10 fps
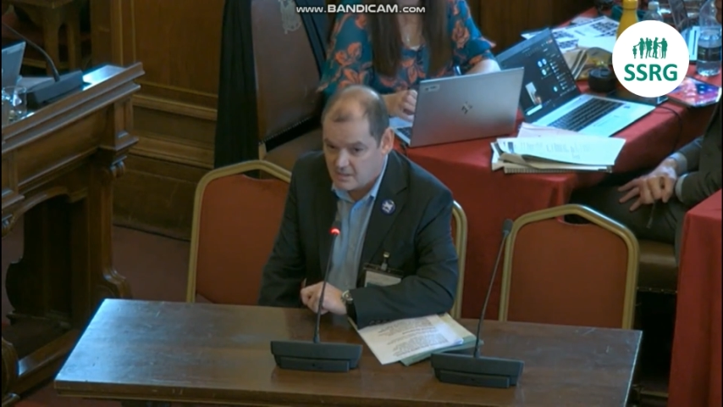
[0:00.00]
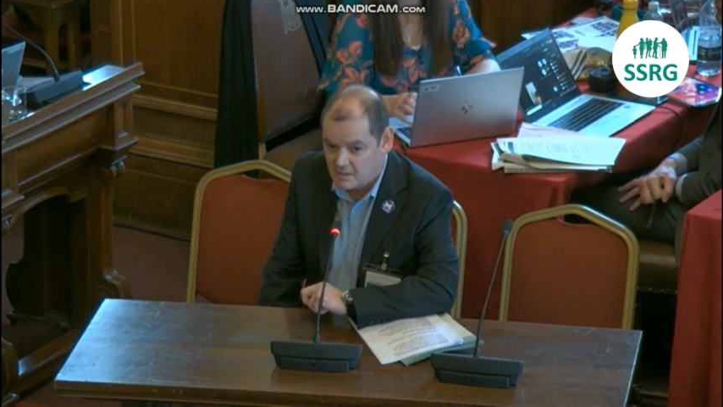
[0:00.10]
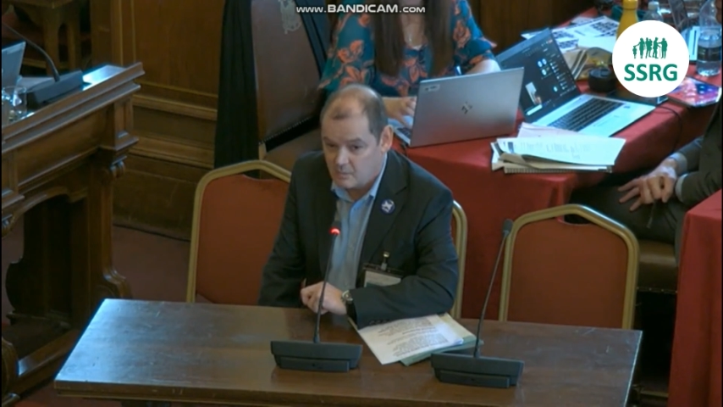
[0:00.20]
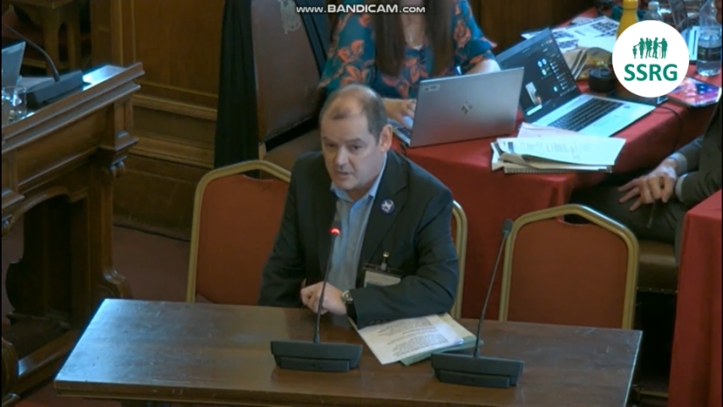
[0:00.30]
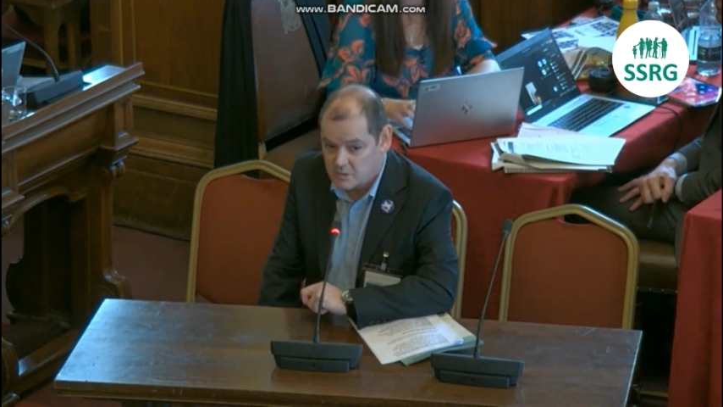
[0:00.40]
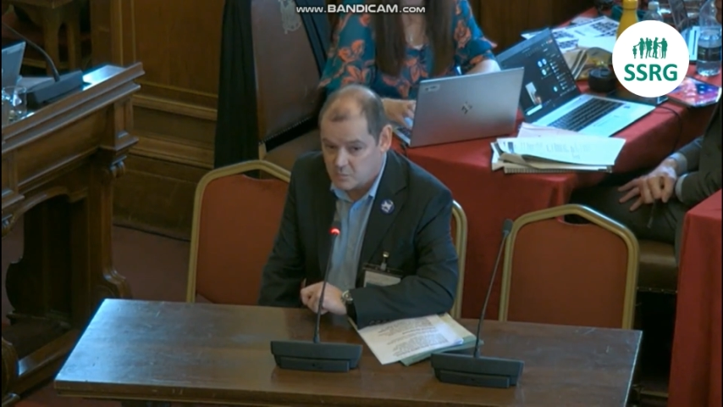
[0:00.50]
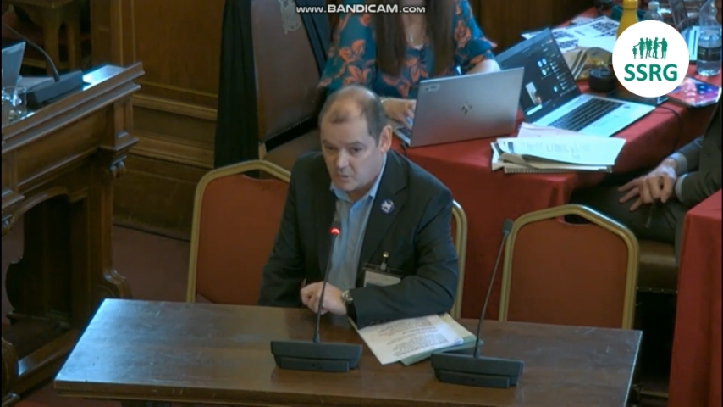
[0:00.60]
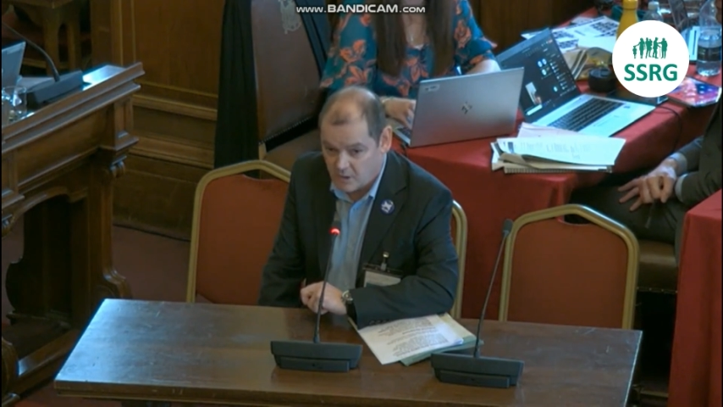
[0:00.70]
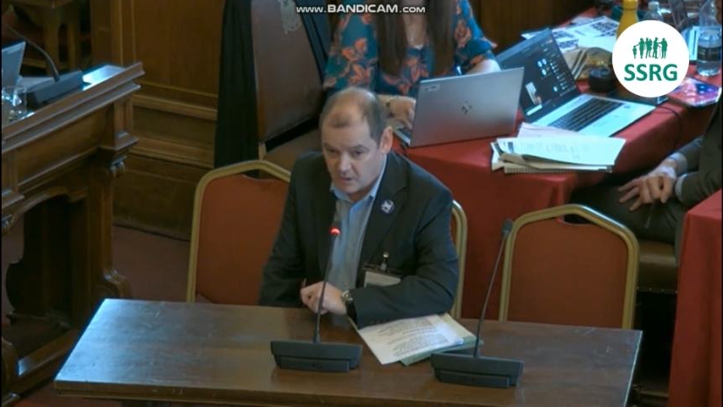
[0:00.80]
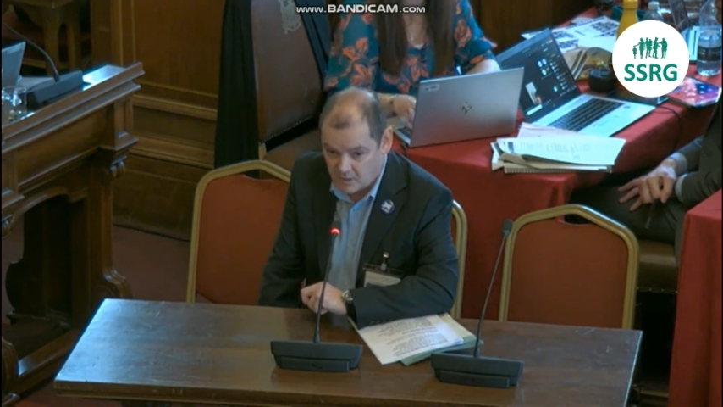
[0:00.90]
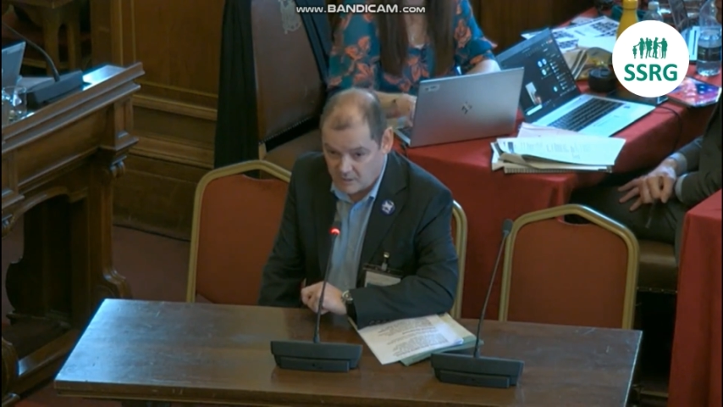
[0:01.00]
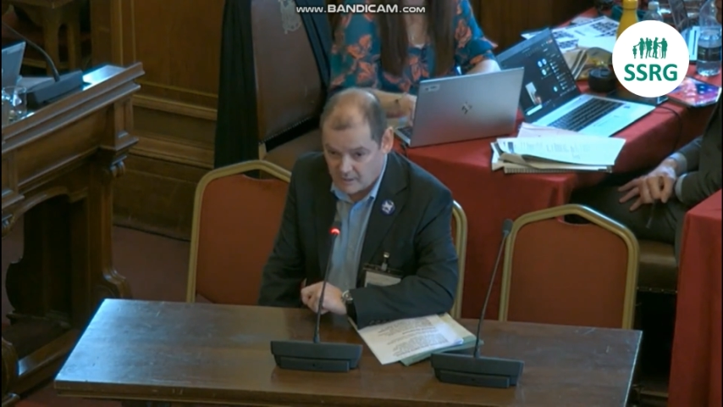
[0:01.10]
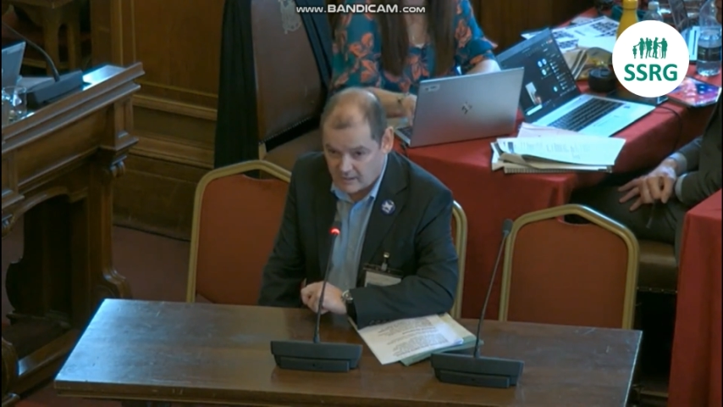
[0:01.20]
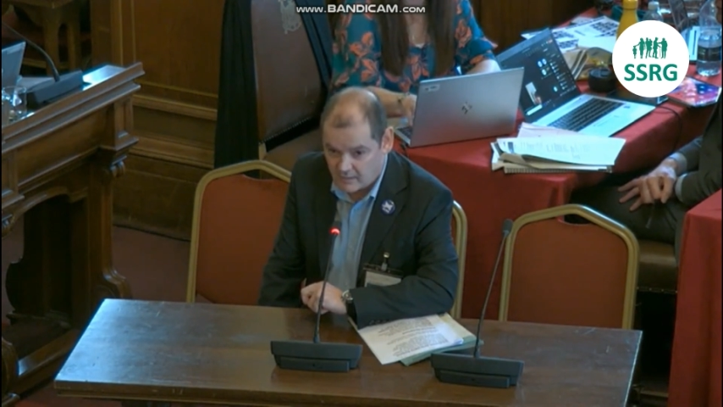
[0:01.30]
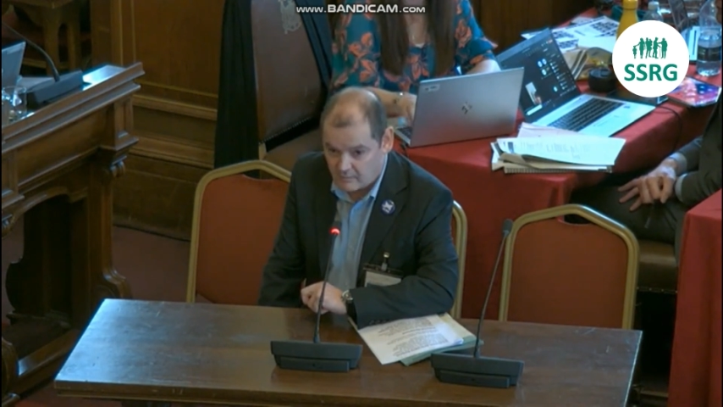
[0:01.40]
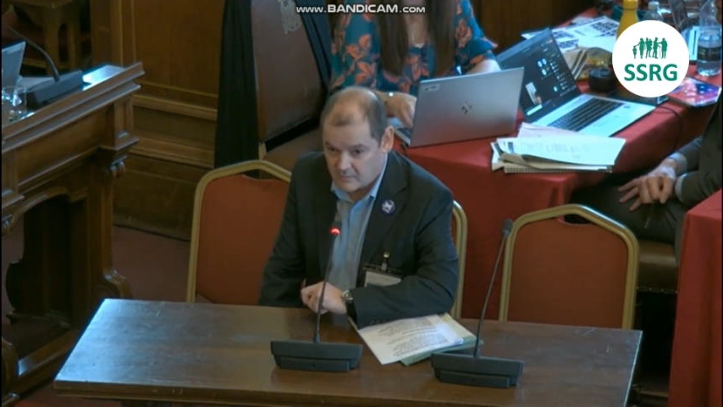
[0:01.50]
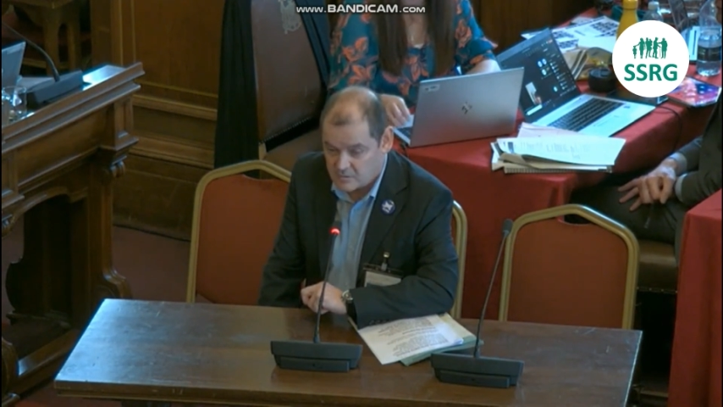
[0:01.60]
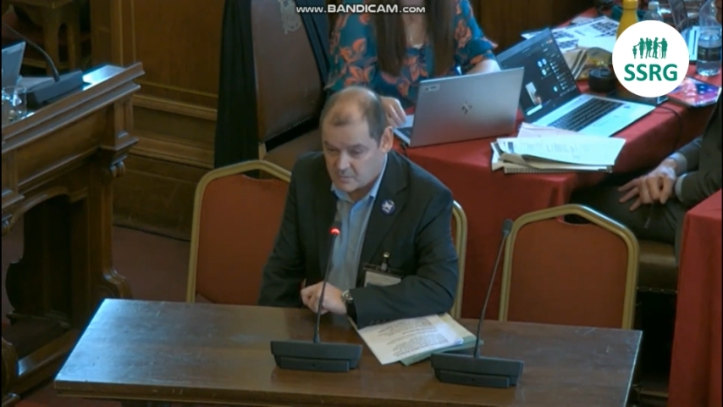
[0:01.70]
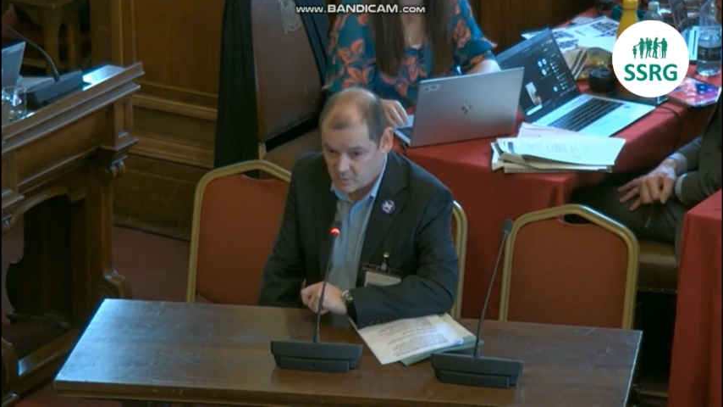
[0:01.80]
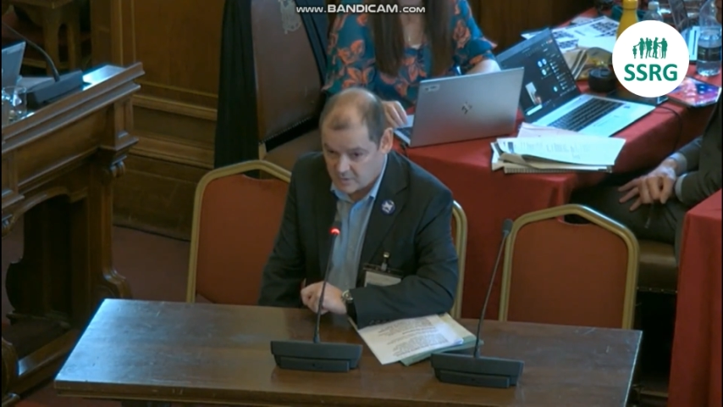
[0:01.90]
which were
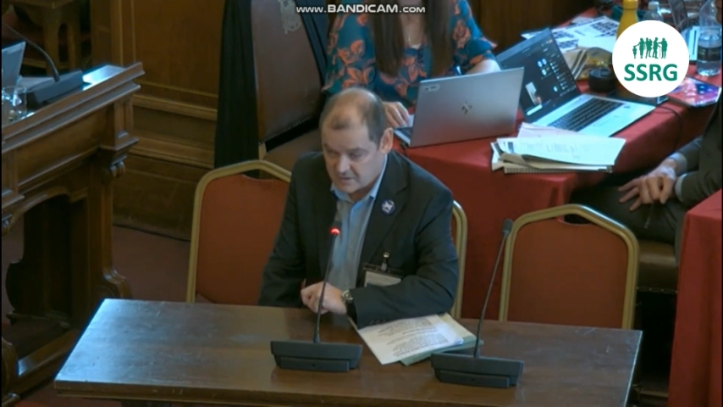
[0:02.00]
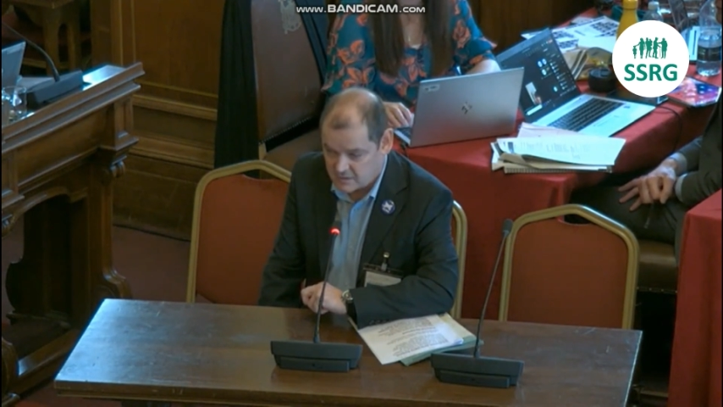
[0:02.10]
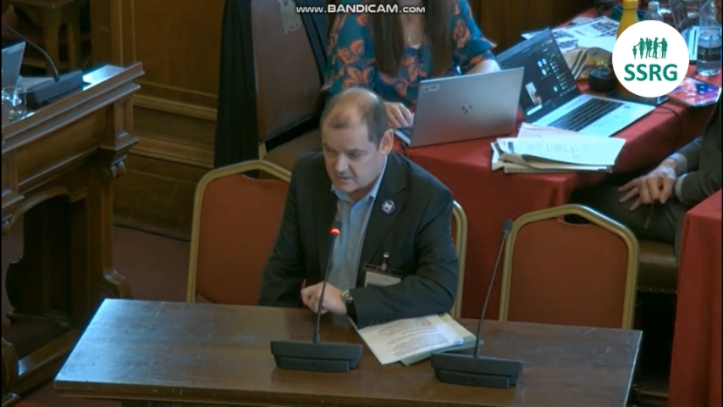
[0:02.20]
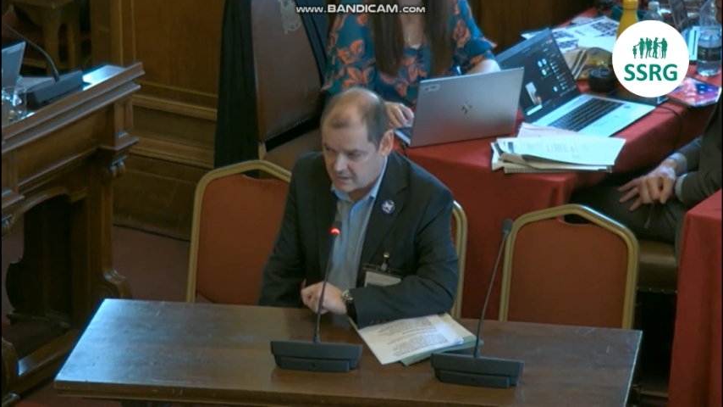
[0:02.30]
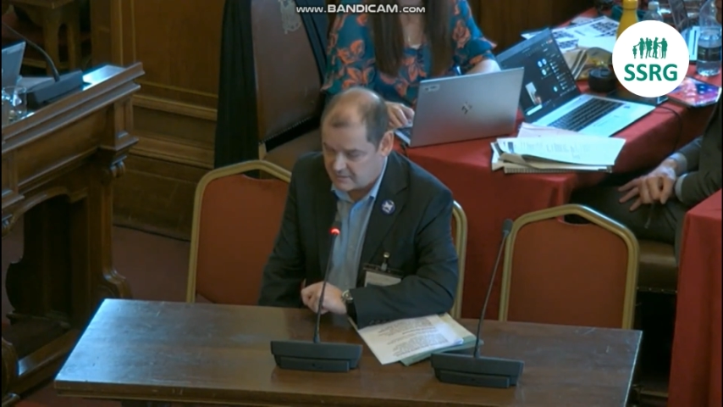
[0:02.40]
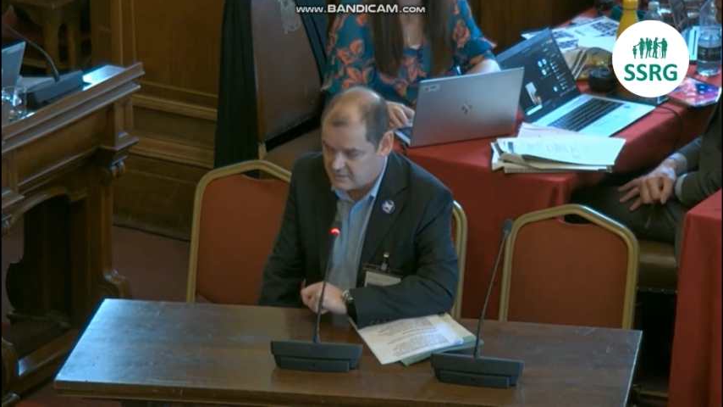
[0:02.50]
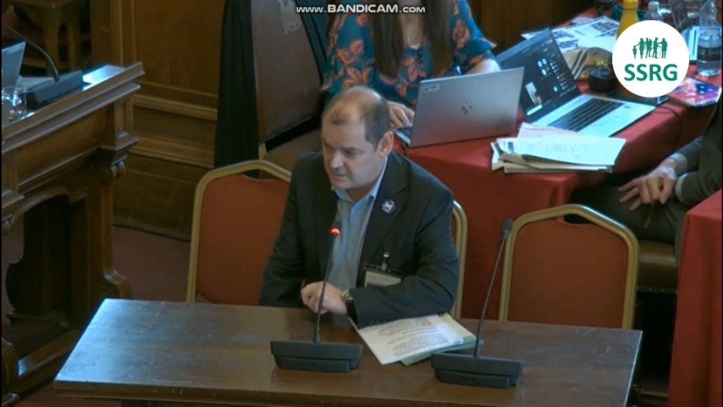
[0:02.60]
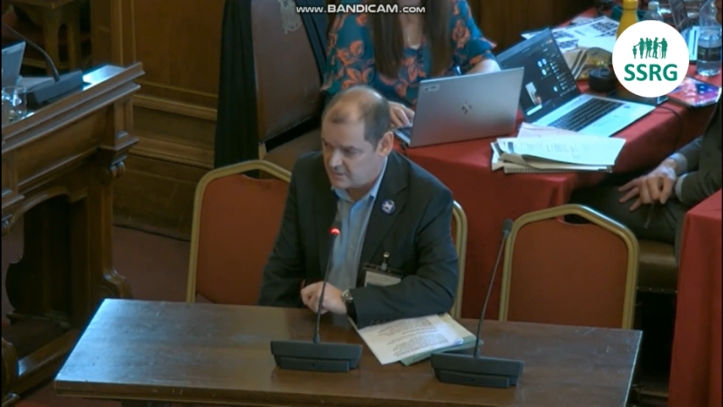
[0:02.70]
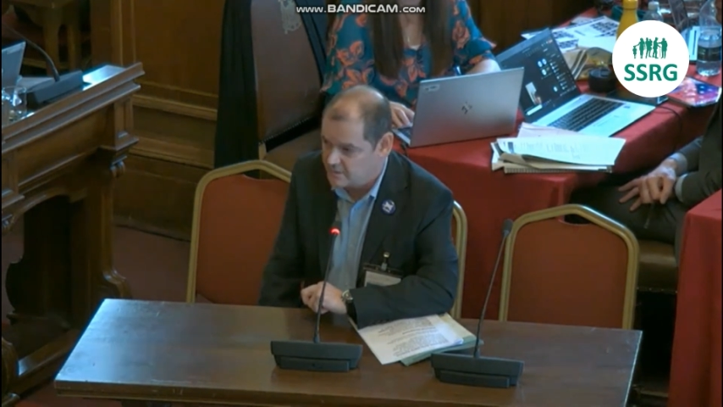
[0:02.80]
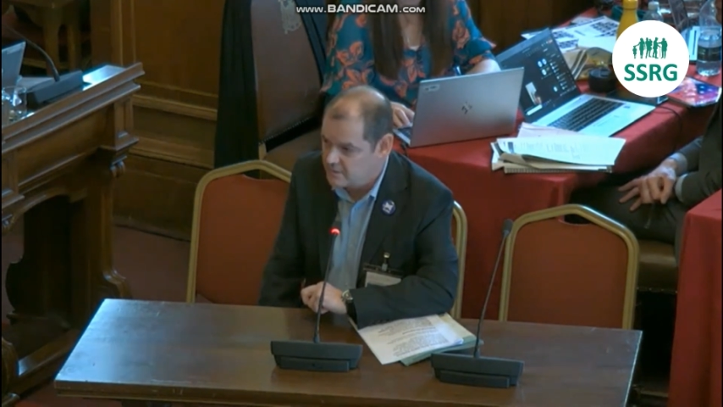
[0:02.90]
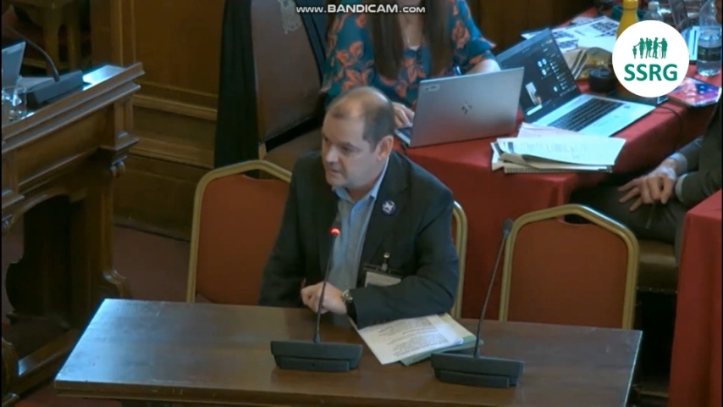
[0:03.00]
supported under